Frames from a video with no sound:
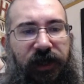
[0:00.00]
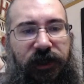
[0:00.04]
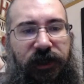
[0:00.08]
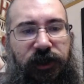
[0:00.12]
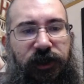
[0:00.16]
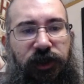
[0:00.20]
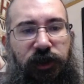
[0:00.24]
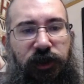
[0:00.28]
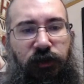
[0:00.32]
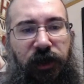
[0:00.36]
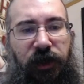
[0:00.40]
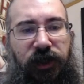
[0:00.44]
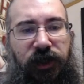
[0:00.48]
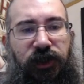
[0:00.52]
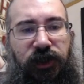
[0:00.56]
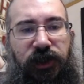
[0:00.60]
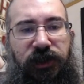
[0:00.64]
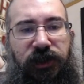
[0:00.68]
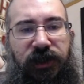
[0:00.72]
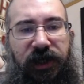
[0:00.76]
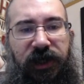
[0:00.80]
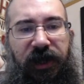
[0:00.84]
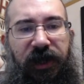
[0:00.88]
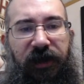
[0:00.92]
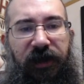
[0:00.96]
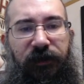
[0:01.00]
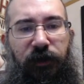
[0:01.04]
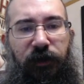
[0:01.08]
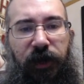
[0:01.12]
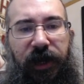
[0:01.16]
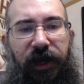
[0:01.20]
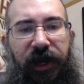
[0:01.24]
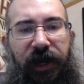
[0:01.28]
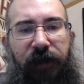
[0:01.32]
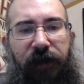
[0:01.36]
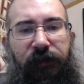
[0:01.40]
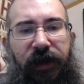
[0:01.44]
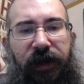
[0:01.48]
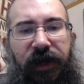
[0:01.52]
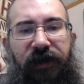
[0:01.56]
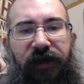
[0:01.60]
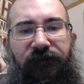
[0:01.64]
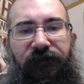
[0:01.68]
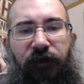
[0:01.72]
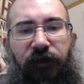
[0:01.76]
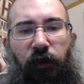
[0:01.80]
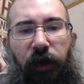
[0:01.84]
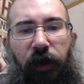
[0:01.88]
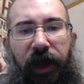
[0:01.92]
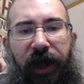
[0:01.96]
switch it together in a
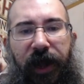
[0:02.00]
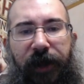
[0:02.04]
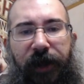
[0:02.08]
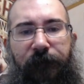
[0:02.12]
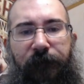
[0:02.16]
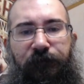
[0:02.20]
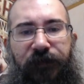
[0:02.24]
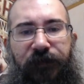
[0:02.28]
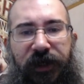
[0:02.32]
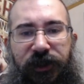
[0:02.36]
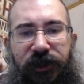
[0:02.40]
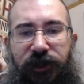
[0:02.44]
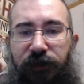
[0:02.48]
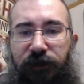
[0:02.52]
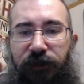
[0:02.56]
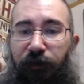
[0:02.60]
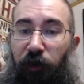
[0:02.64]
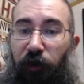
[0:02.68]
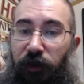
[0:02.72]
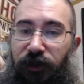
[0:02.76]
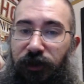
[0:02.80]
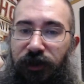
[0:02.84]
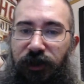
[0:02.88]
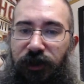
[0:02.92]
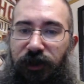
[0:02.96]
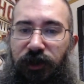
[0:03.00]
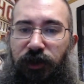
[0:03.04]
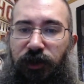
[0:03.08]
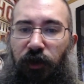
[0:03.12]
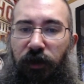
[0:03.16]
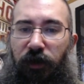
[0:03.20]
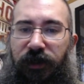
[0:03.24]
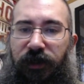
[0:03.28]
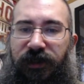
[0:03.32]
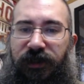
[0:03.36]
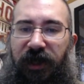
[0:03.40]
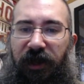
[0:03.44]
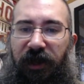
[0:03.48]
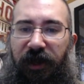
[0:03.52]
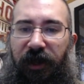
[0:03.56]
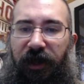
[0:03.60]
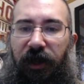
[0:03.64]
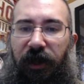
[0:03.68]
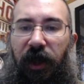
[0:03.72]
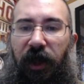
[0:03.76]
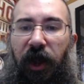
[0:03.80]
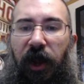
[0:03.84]
meaningful way that supports the storytelling.